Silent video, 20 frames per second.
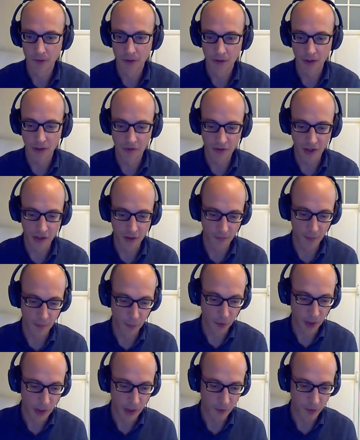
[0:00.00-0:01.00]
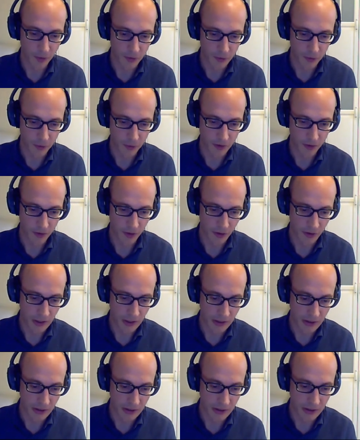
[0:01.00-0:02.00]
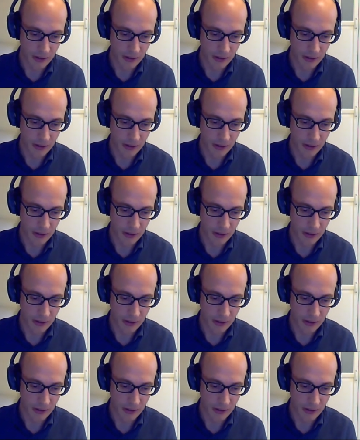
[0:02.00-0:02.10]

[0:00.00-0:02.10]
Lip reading: Instead of the parameters, which are the